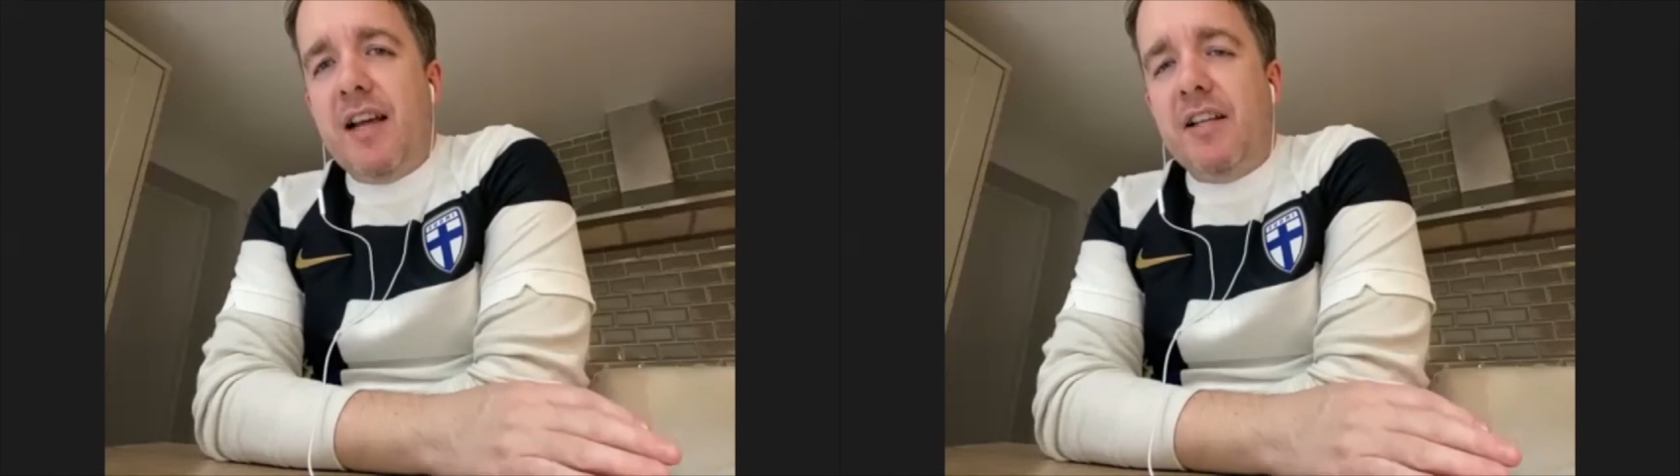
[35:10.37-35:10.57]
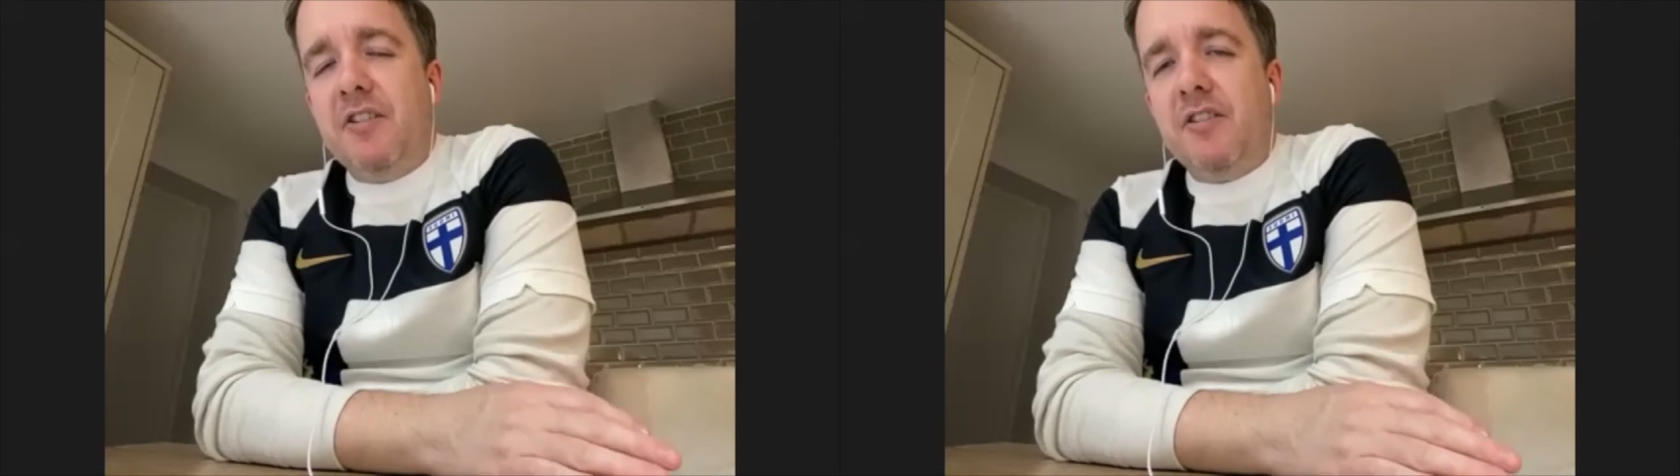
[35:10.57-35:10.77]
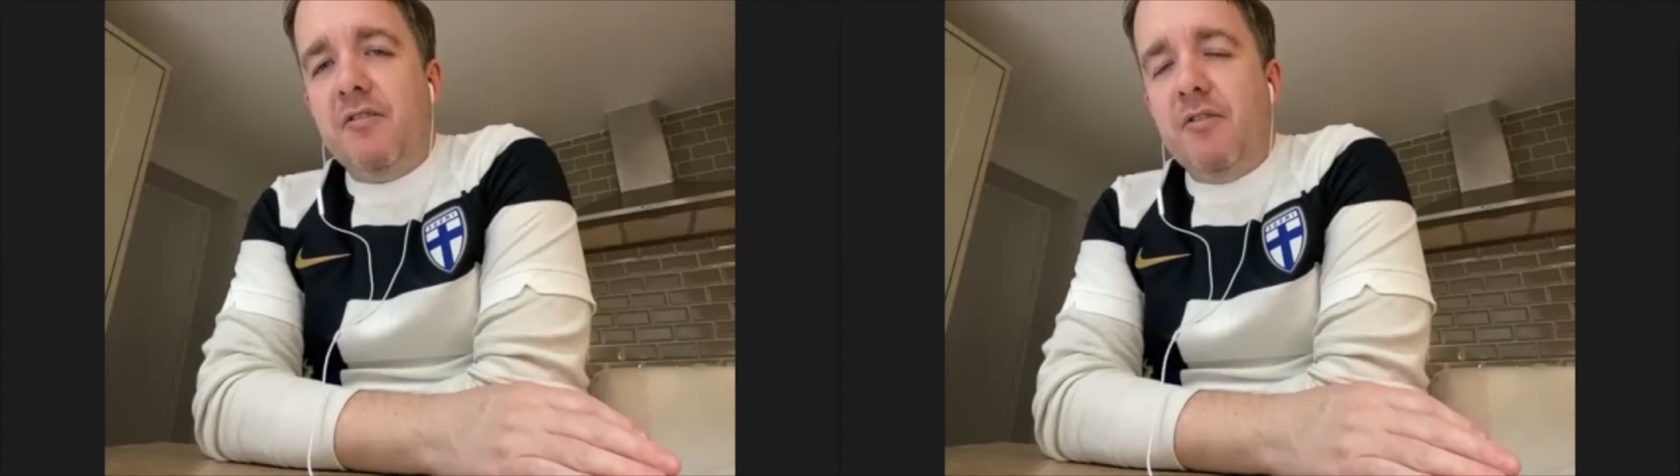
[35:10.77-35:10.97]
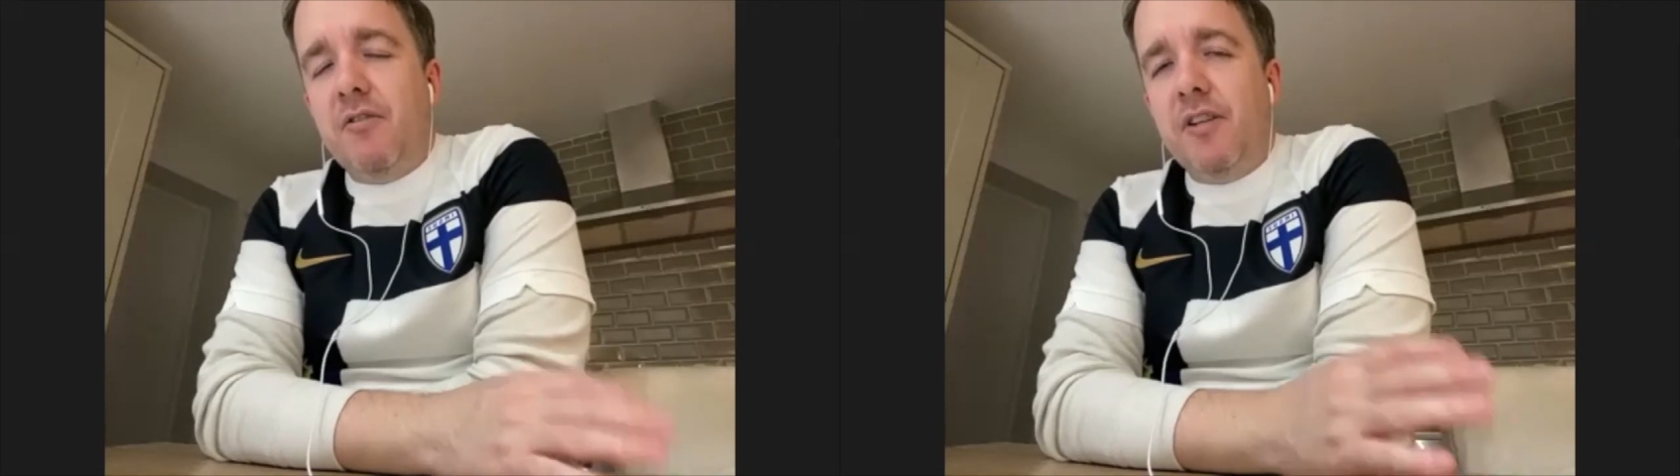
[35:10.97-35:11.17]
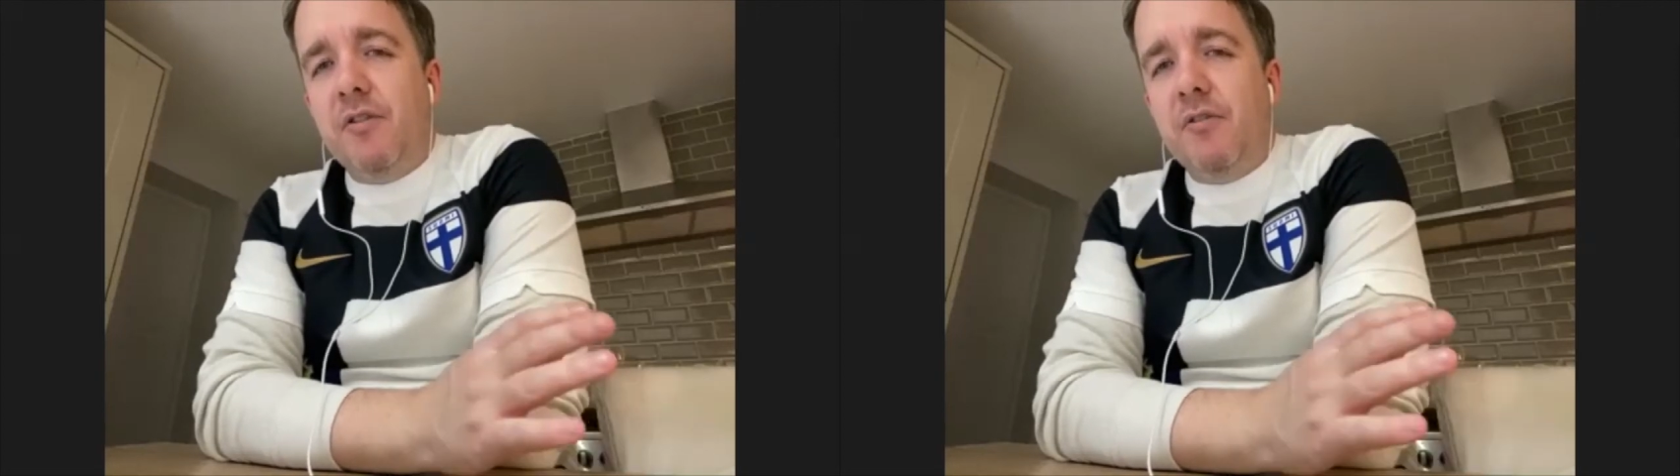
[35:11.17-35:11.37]

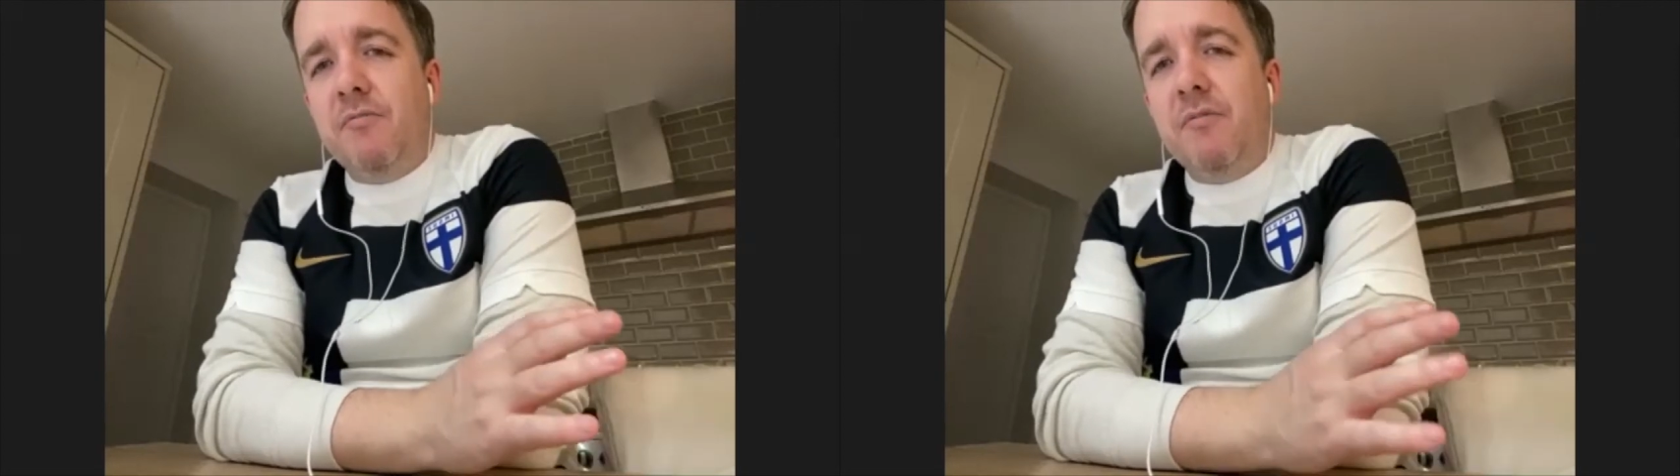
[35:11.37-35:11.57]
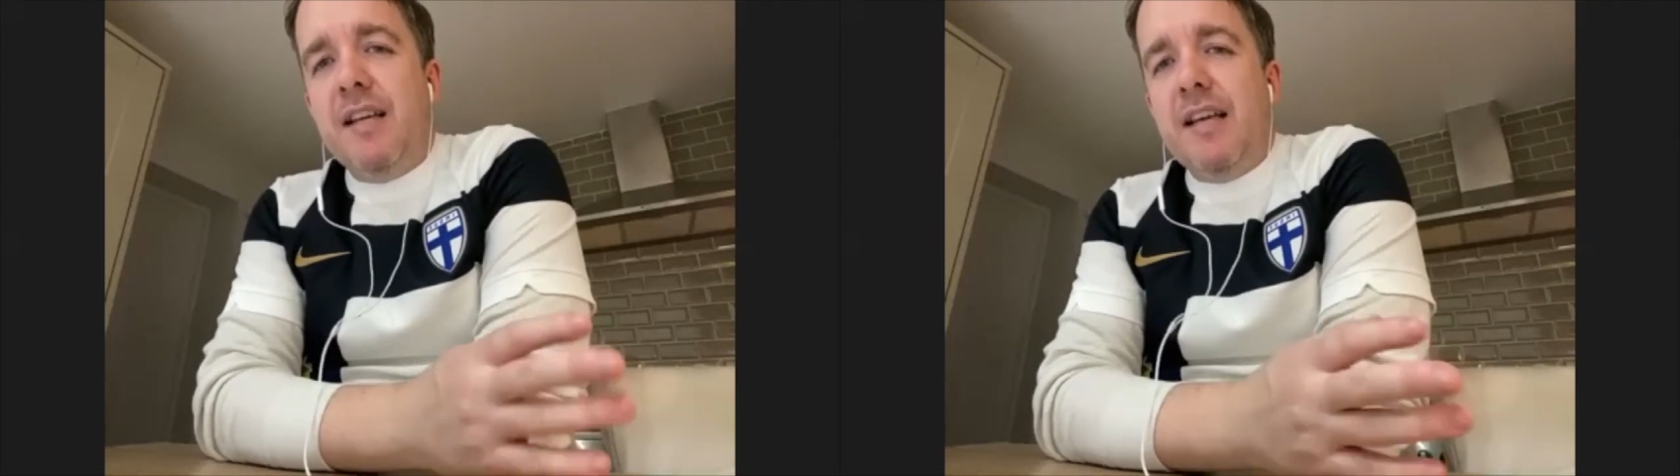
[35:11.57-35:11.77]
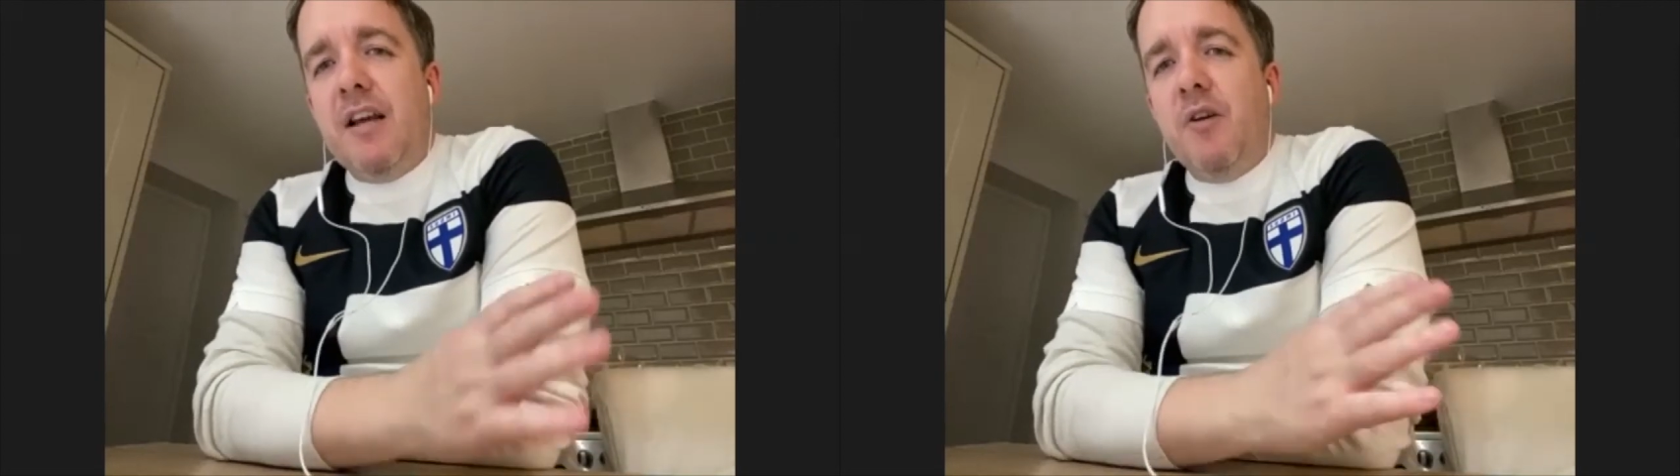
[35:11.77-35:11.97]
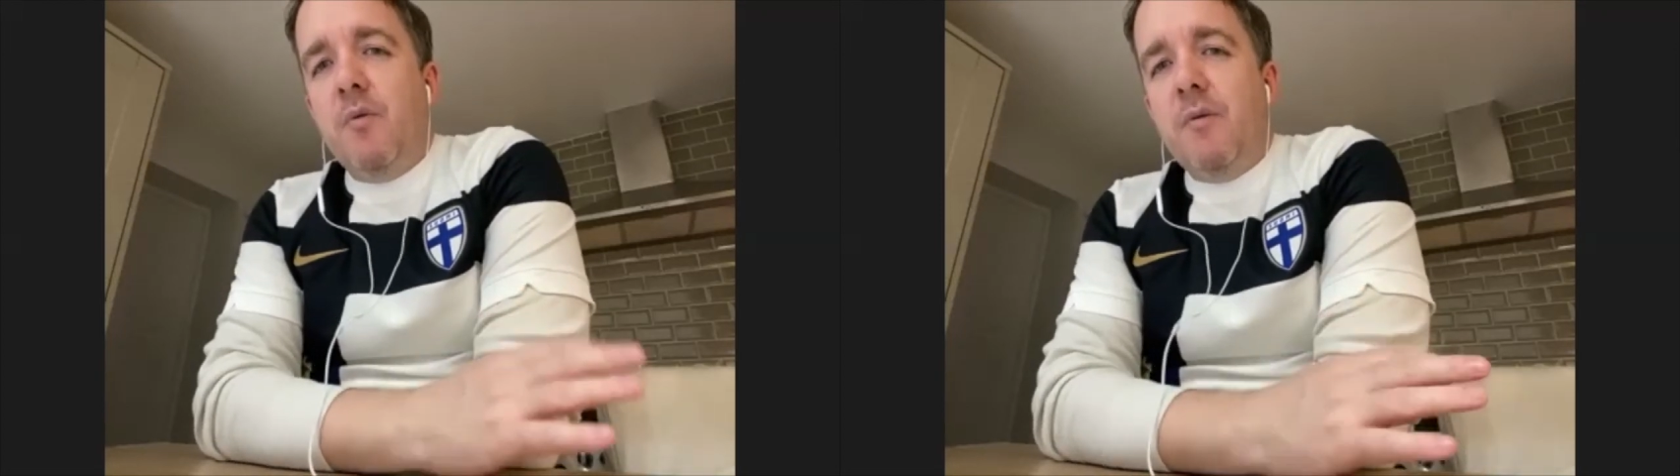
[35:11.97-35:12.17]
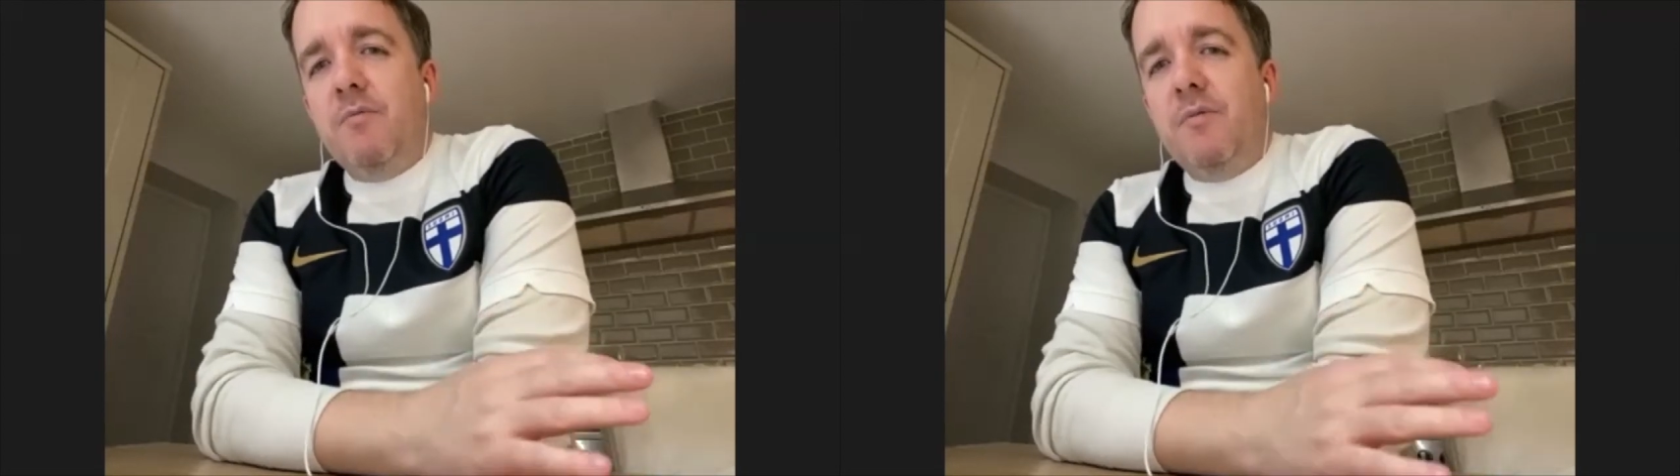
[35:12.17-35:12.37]
Huuhkajat
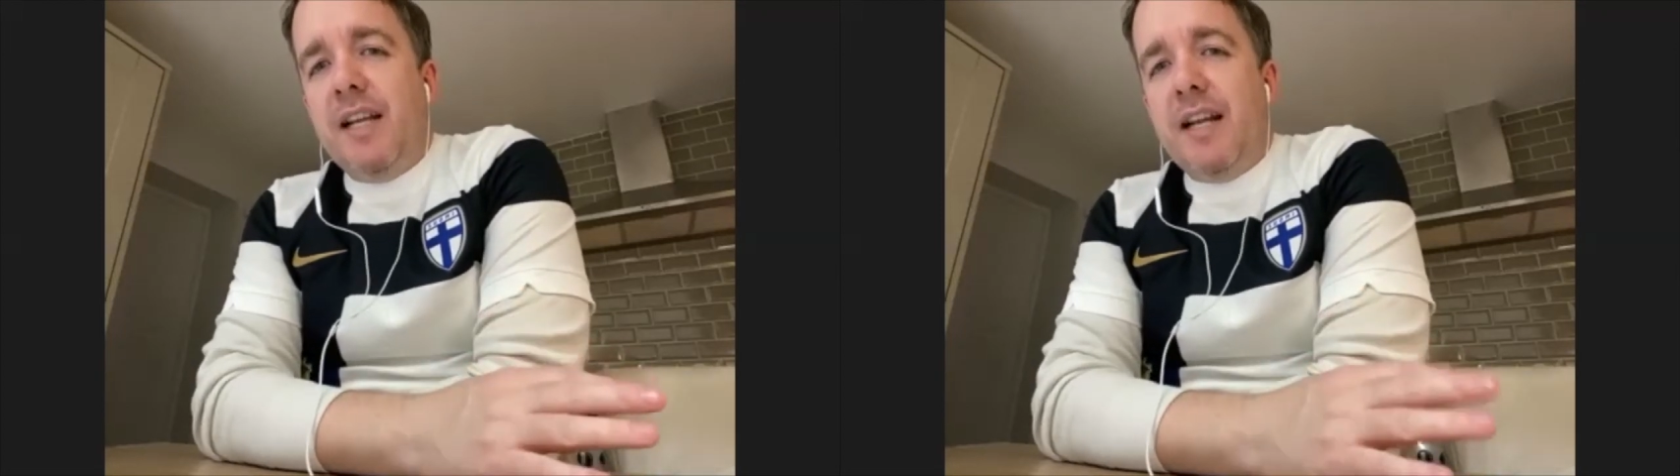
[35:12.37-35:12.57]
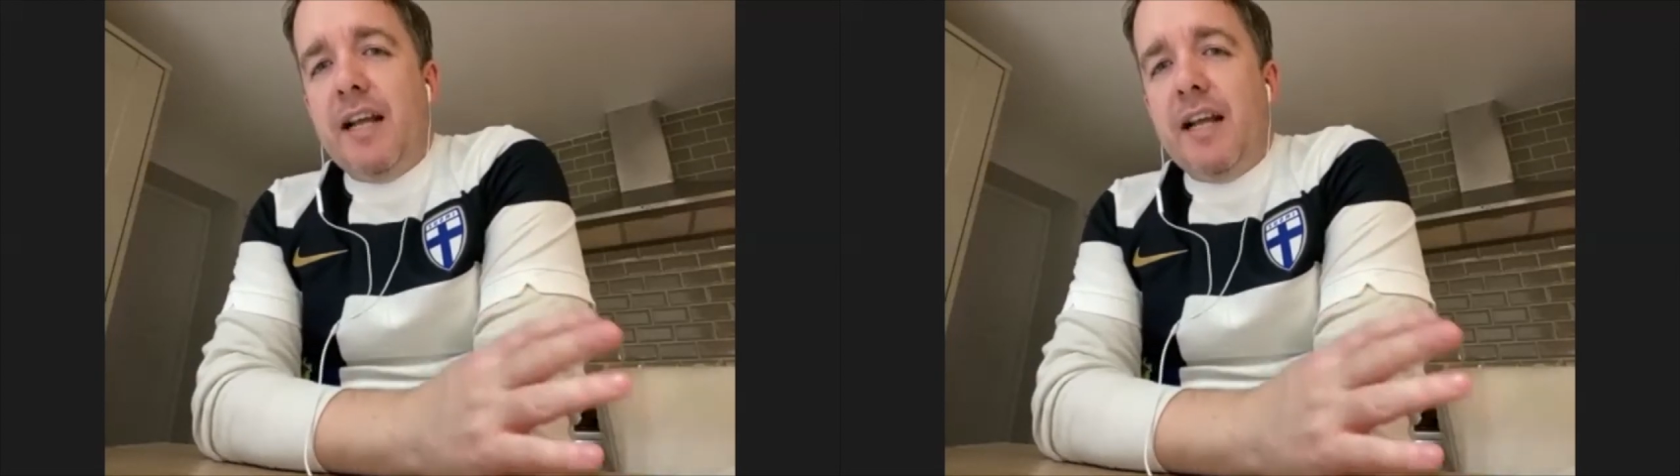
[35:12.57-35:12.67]
did